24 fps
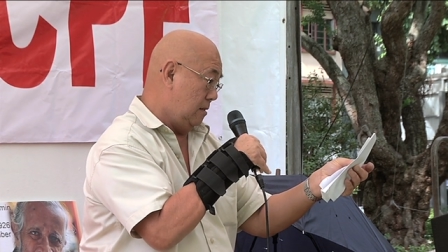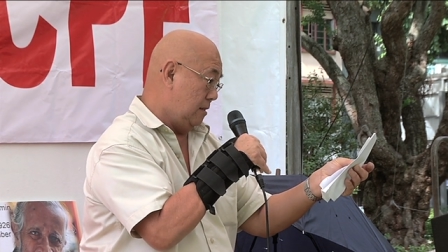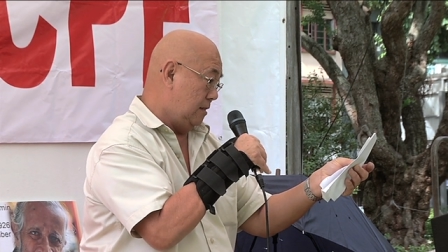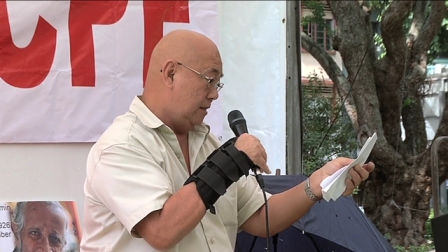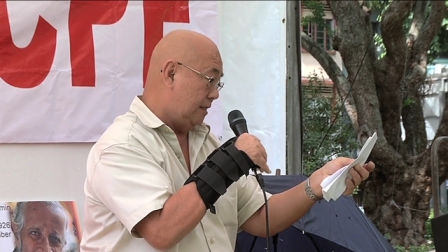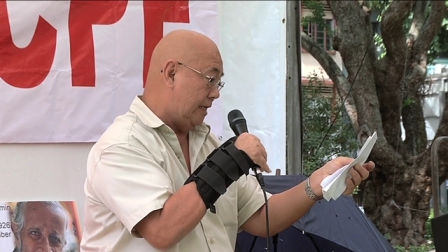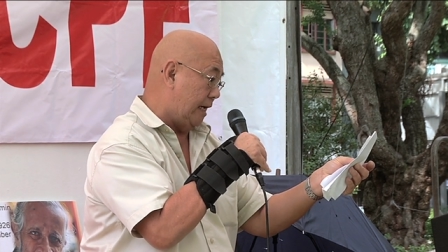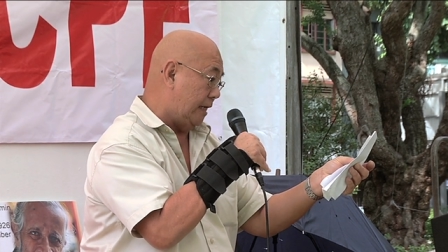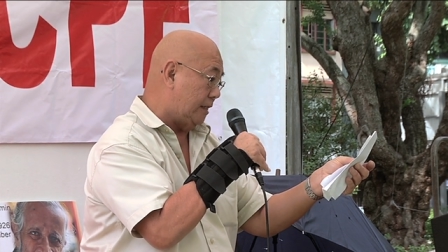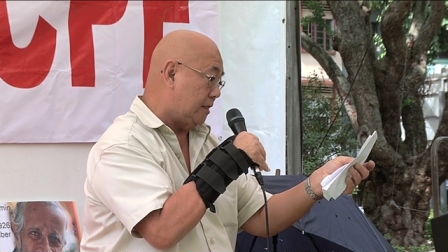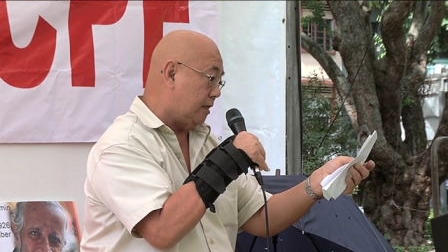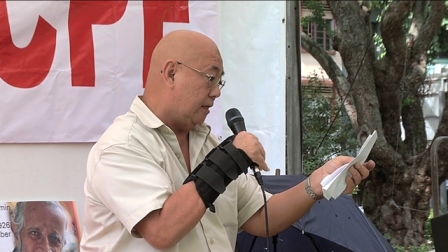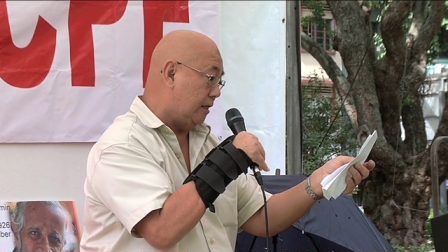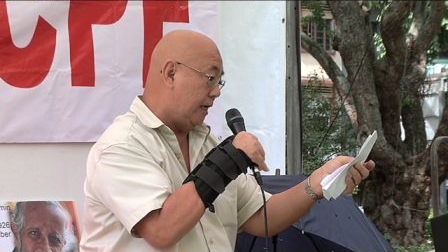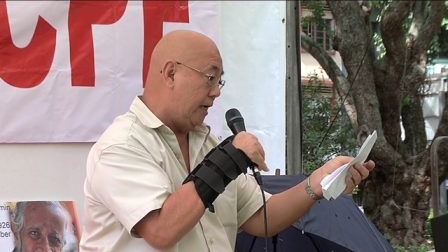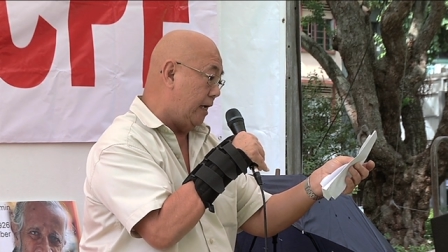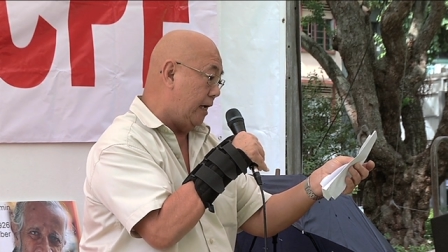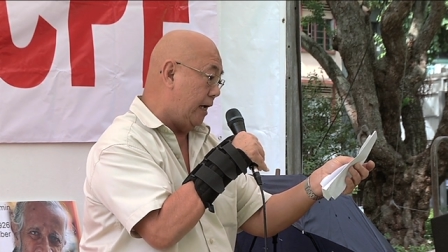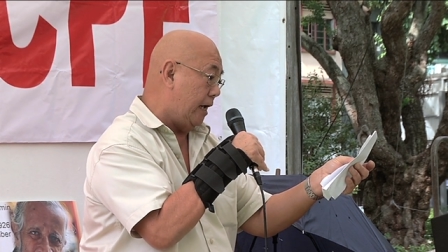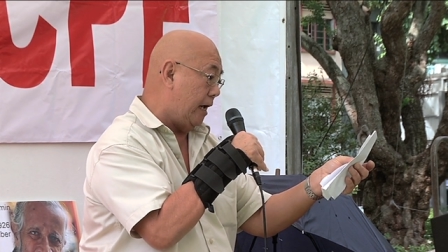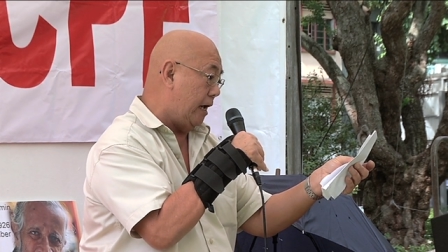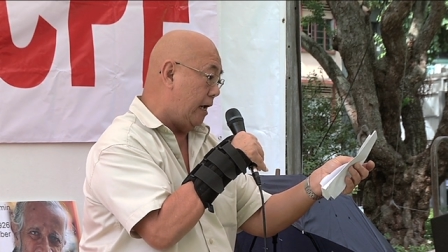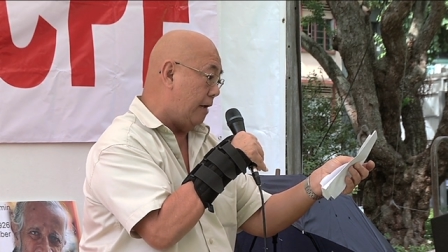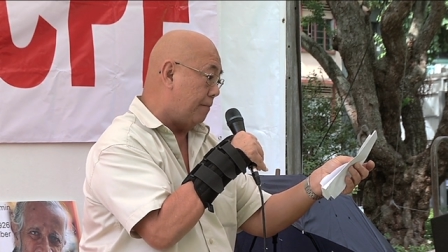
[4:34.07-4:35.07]

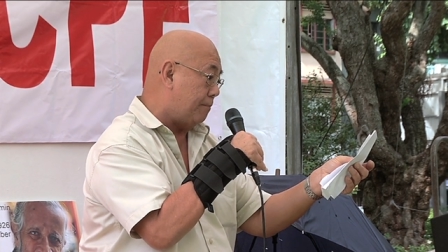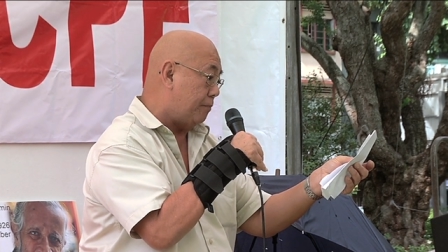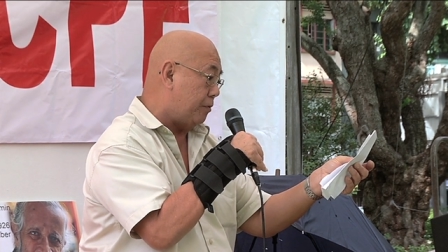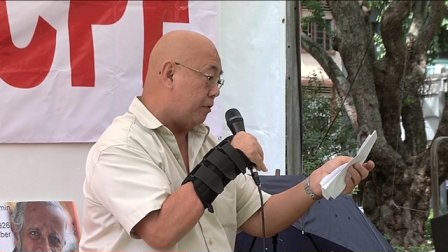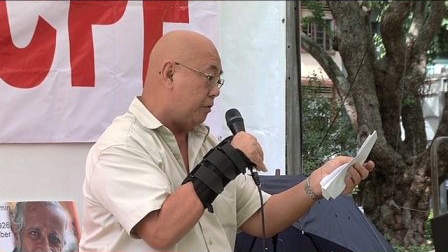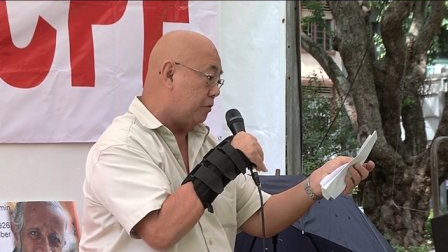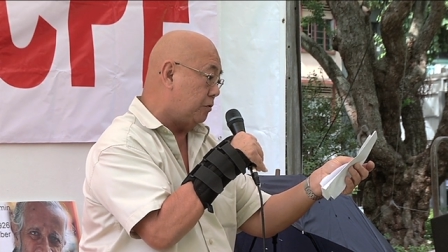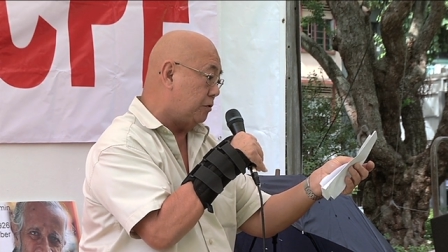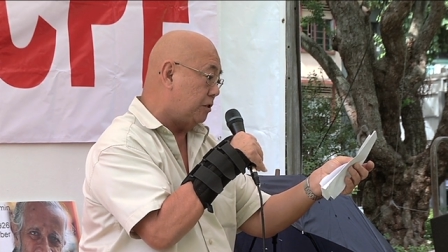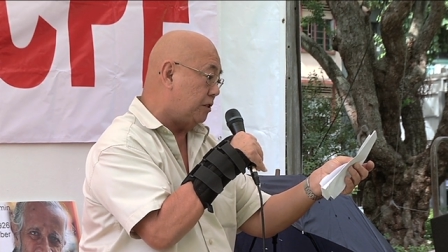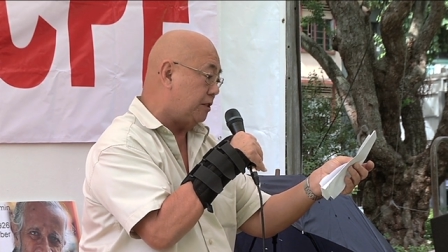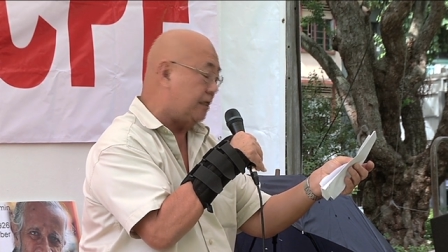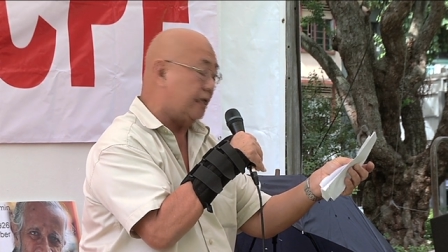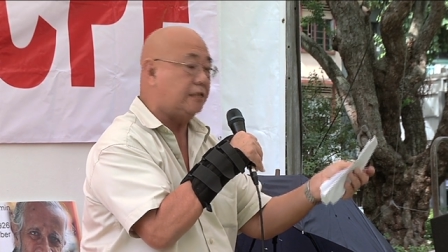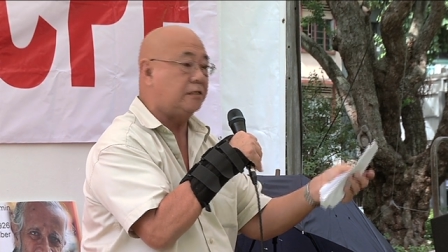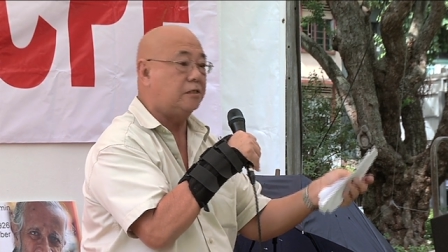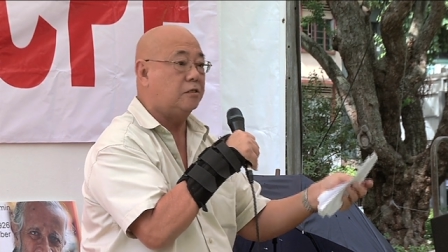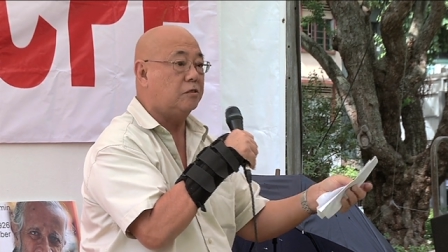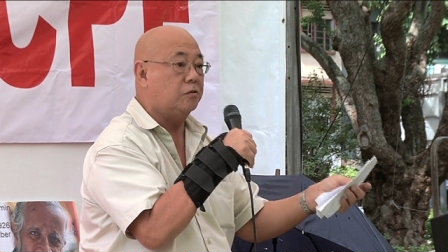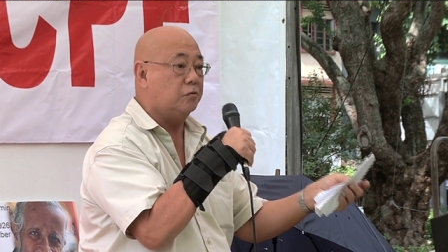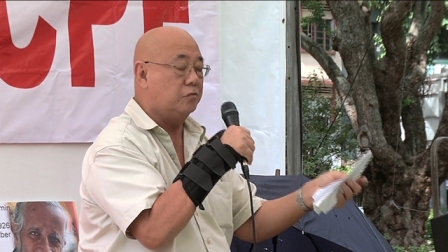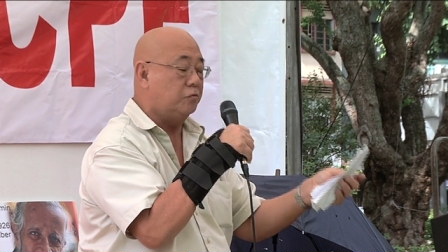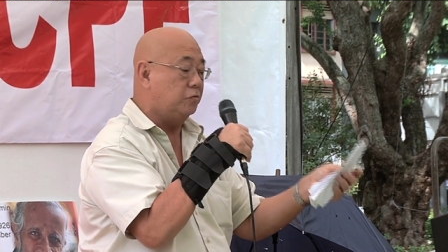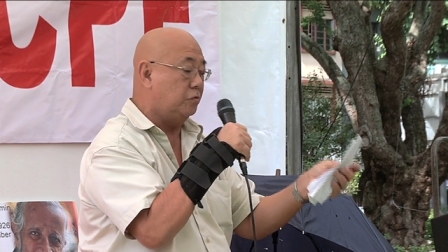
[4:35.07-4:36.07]
Saturday, April
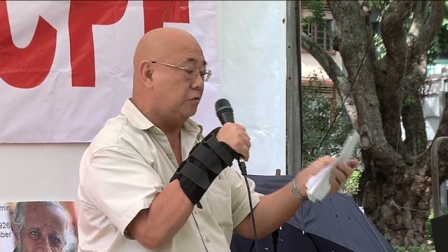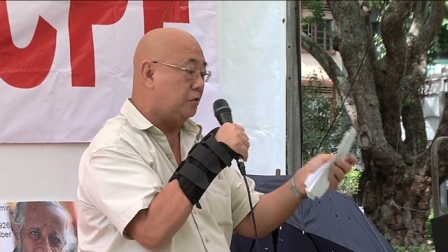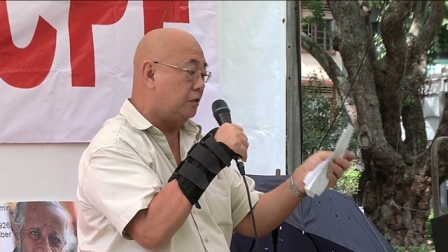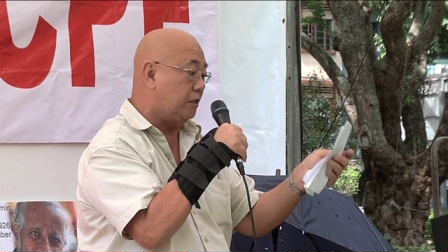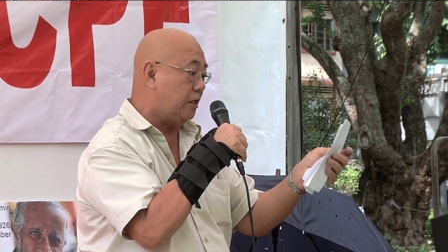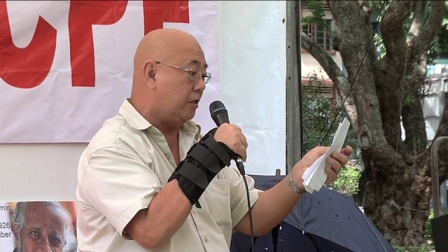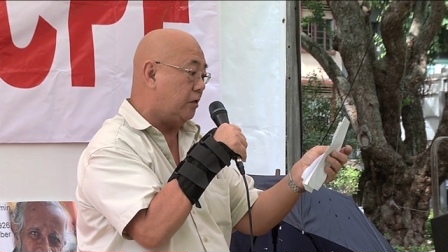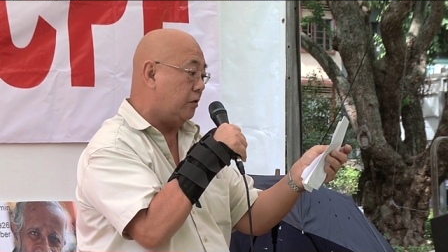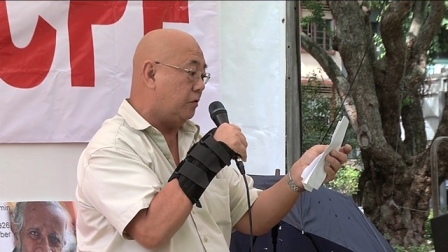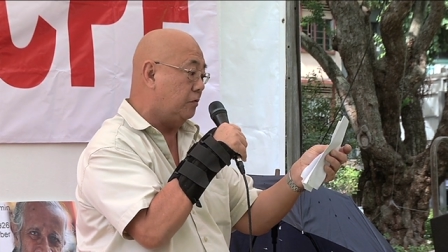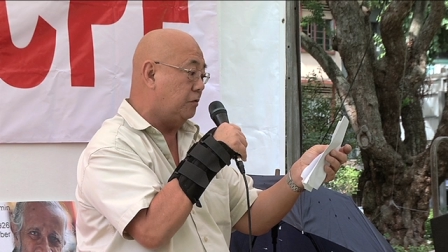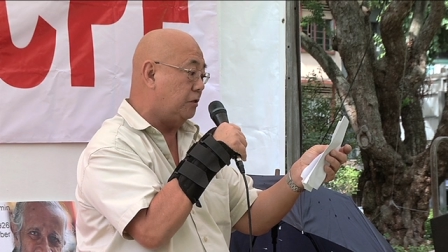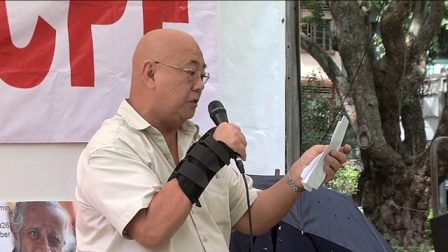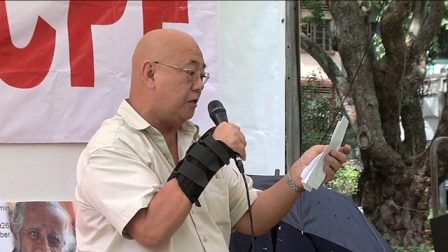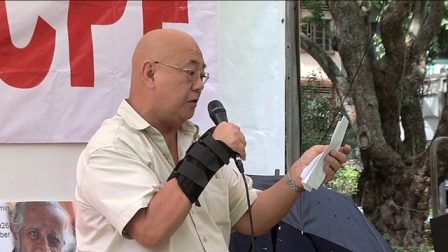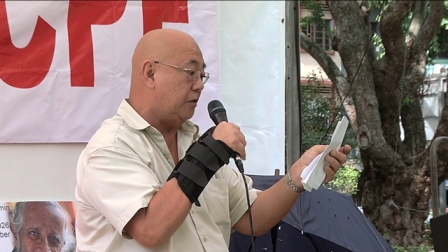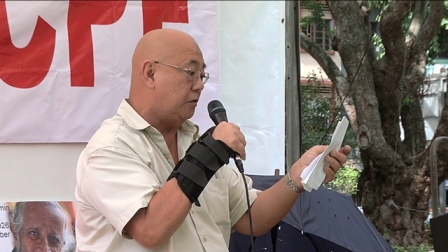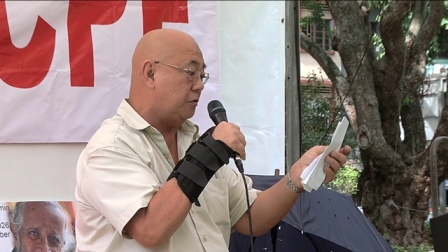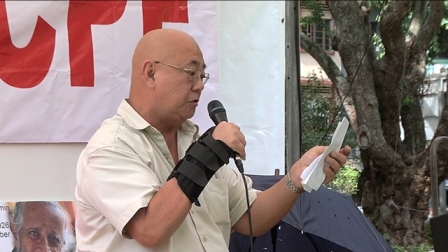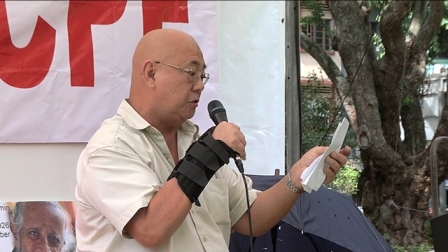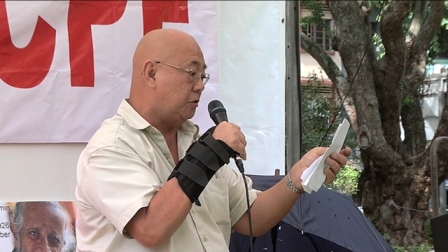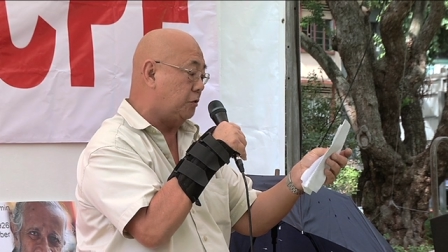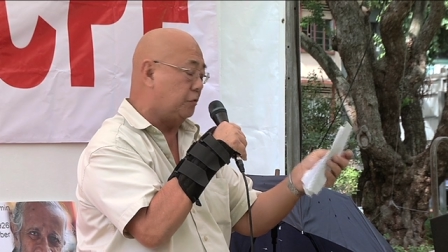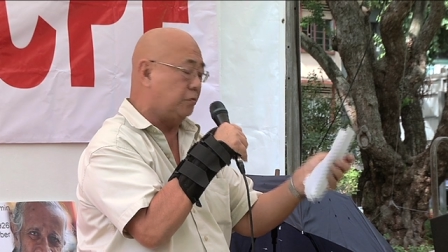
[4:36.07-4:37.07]
6,
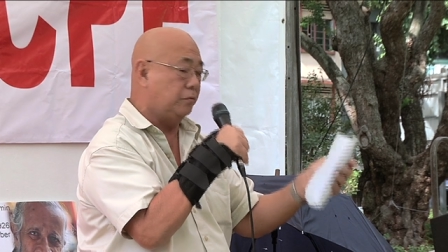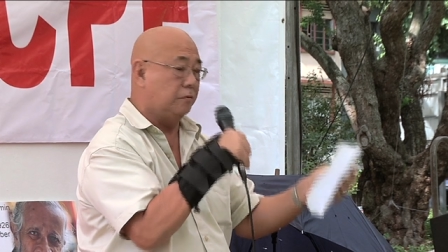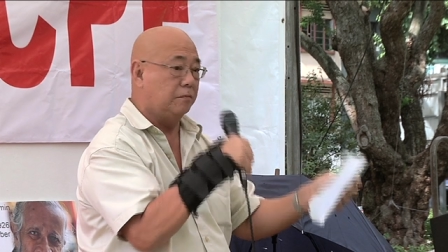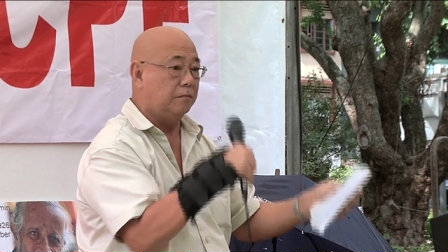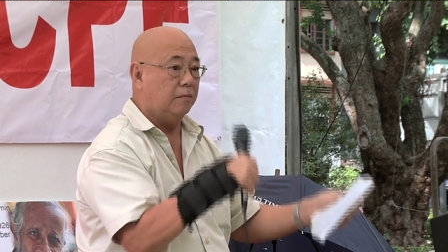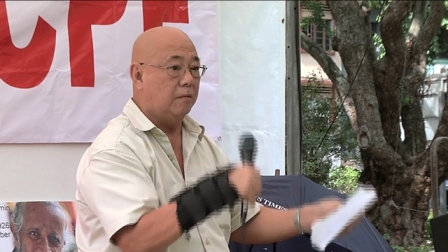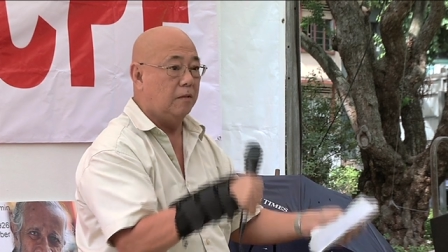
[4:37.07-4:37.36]
2002.